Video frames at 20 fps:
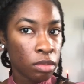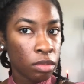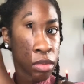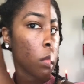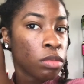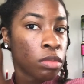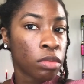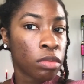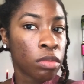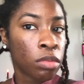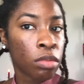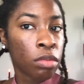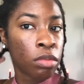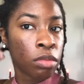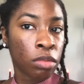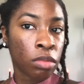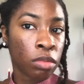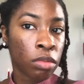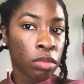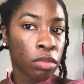
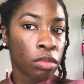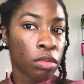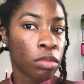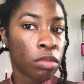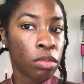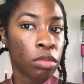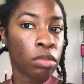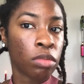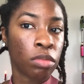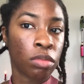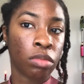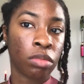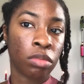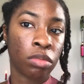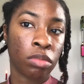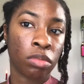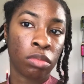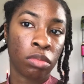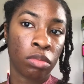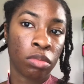
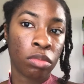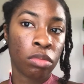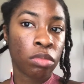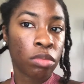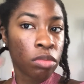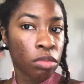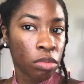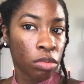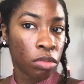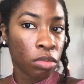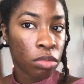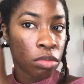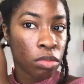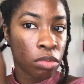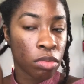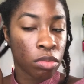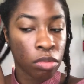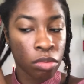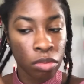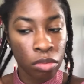
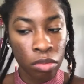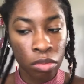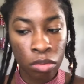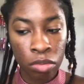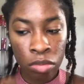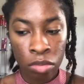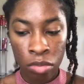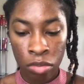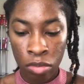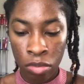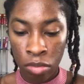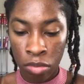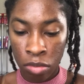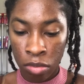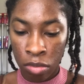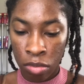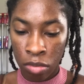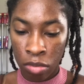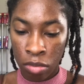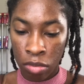
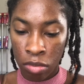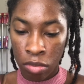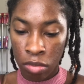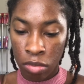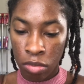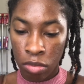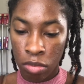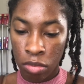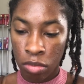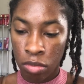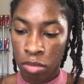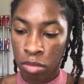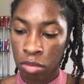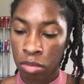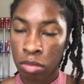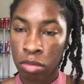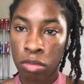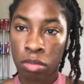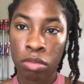[no speech]